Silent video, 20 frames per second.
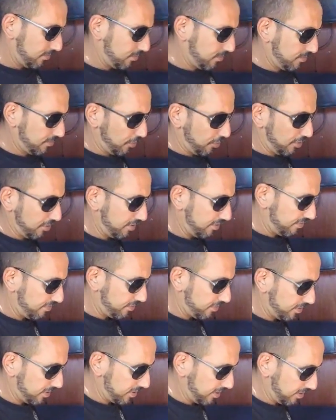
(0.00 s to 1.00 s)
We've ordered a
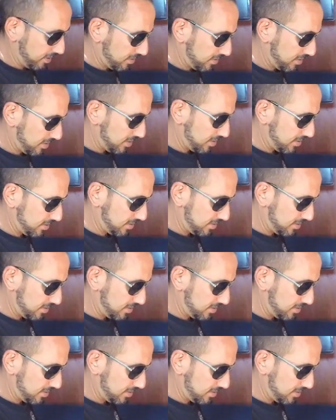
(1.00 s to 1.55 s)
few things,